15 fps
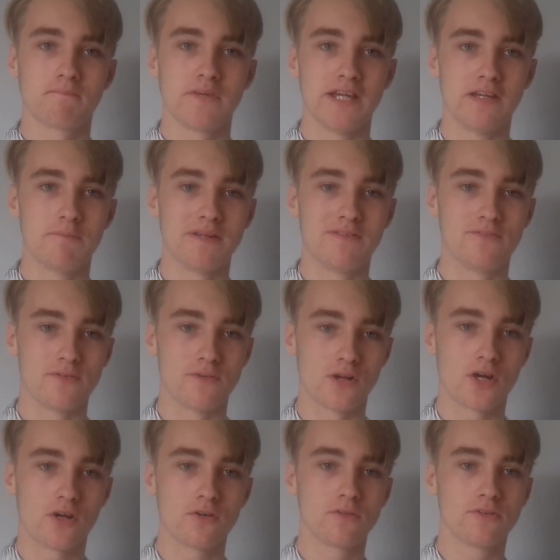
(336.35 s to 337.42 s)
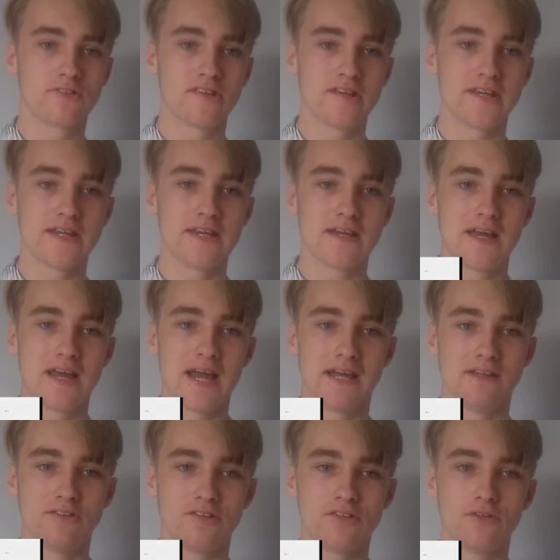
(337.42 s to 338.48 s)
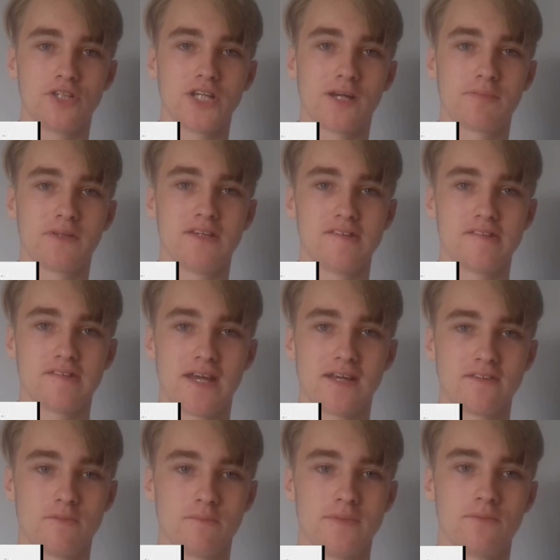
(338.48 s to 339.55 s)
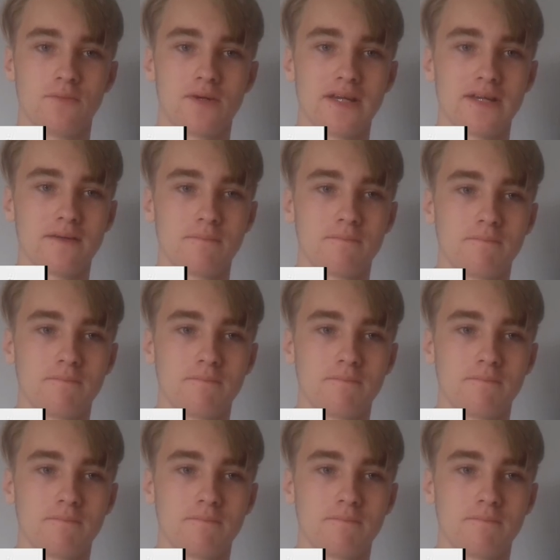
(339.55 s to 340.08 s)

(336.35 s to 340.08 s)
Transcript: It had been through the Coral Sea and 2 Japanese attacks at Midway.